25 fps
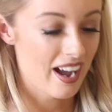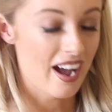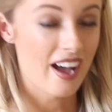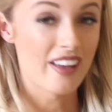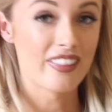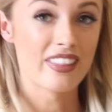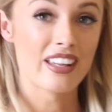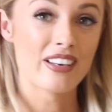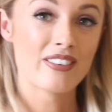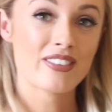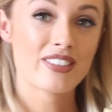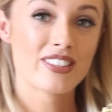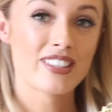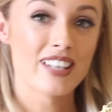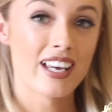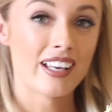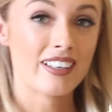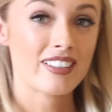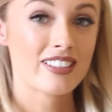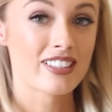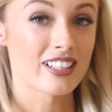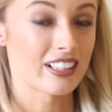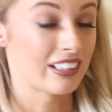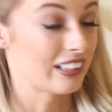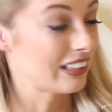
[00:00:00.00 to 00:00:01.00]
and they've
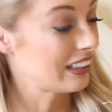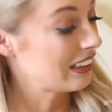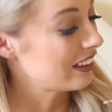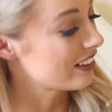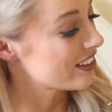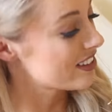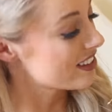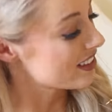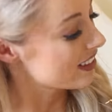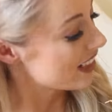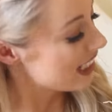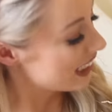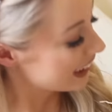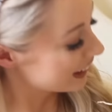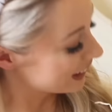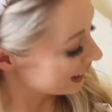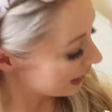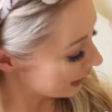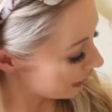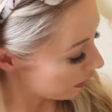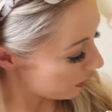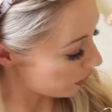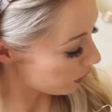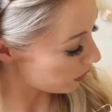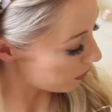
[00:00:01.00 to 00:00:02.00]
sent a little
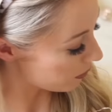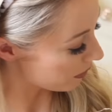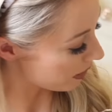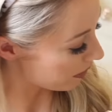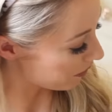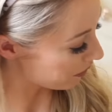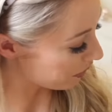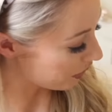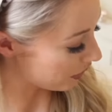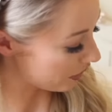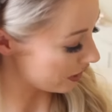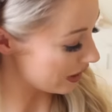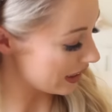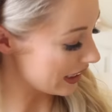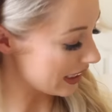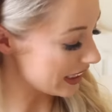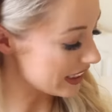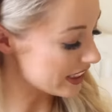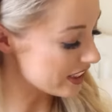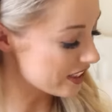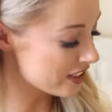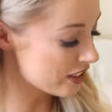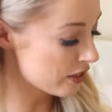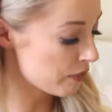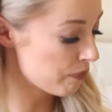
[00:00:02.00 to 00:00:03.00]
selection of
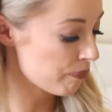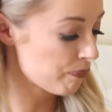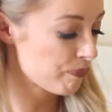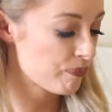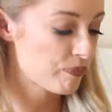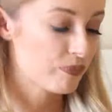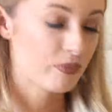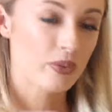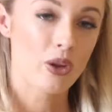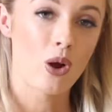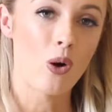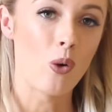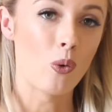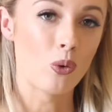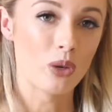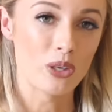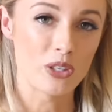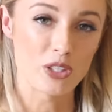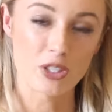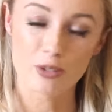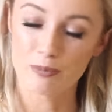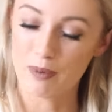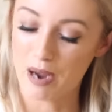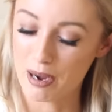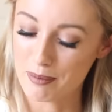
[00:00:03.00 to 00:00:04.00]
goodies, all
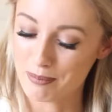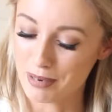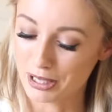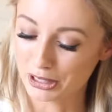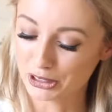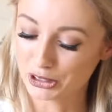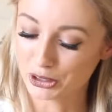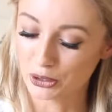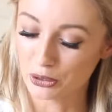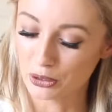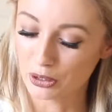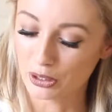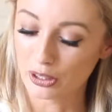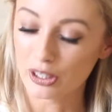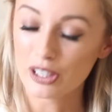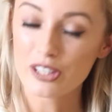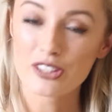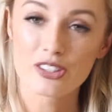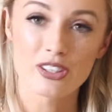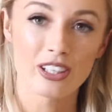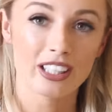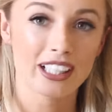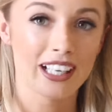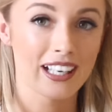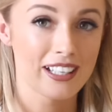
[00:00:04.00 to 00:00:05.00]
inspired by
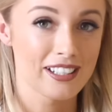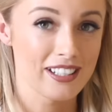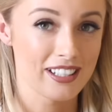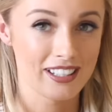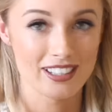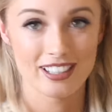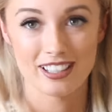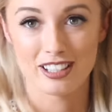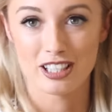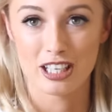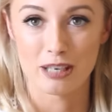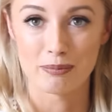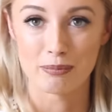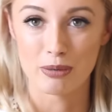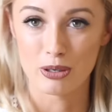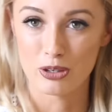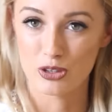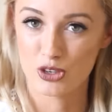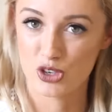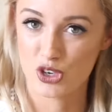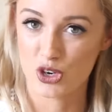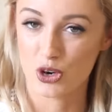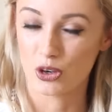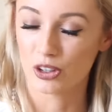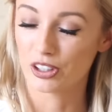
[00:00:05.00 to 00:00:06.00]
chocolate, so I guess this is their
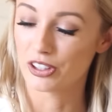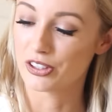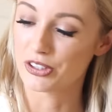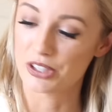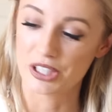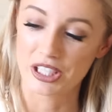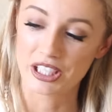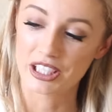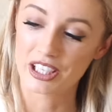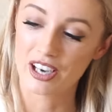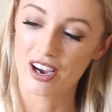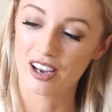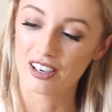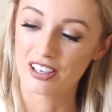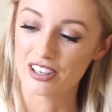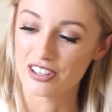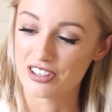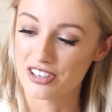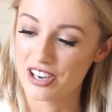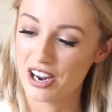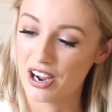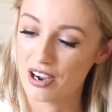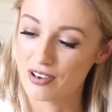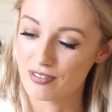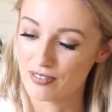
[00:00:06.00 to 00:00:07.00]
most chocolatey
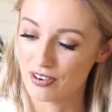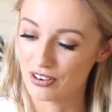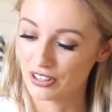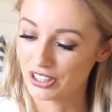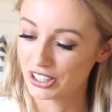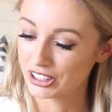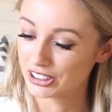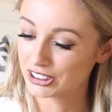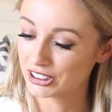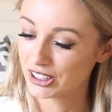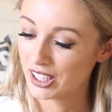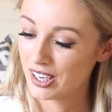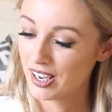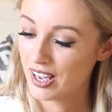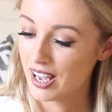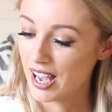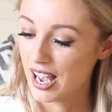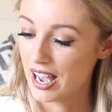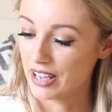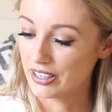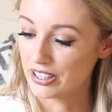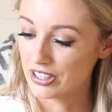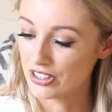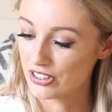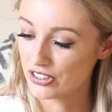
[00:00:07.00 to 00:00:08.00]
coloured nail varnish,
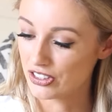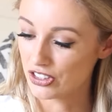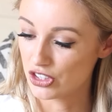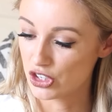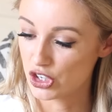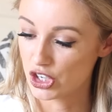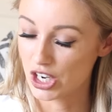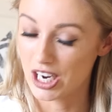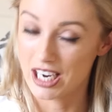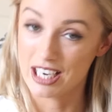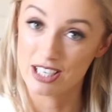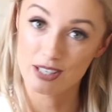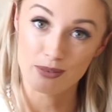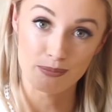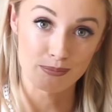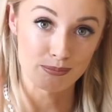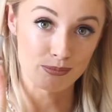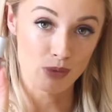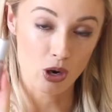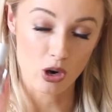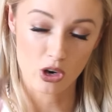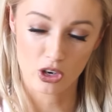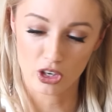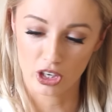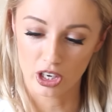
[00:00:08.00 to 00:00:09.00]
and it's the shade
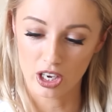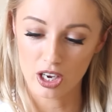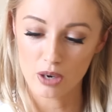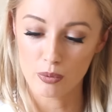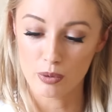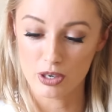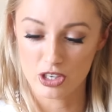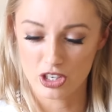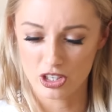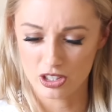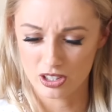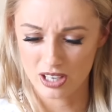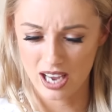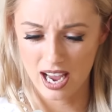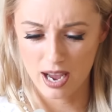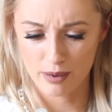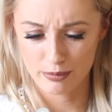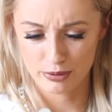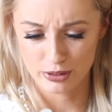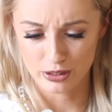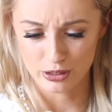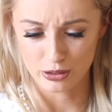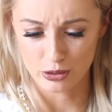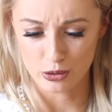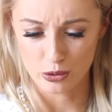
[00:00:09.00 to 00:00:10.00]
Mocha, which is
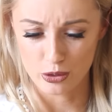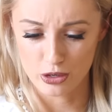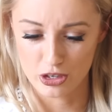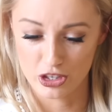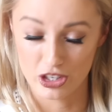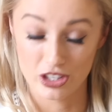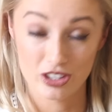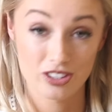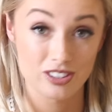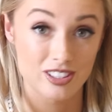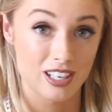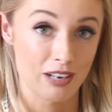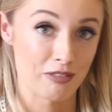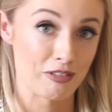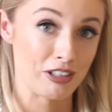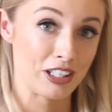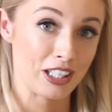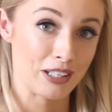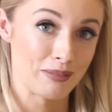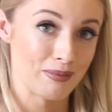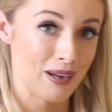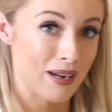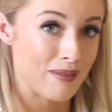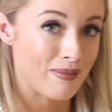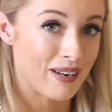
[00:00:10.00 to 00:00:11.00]
absolutely gorgeous. Definitely
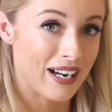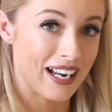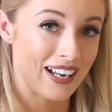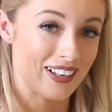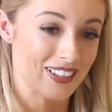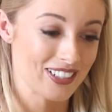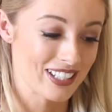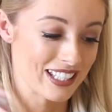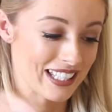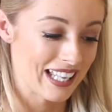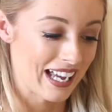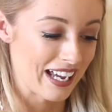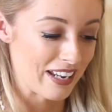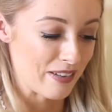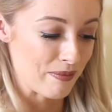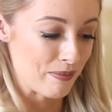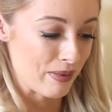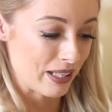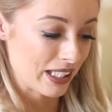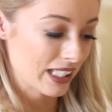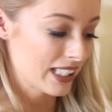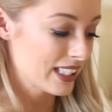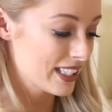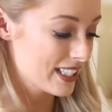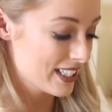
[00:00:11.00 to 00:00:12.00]
going to paint my nails in that in a
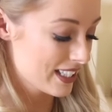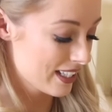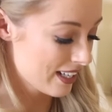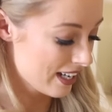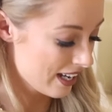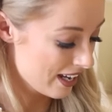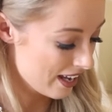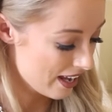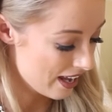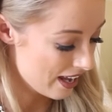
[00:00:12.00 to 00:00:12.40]
minute.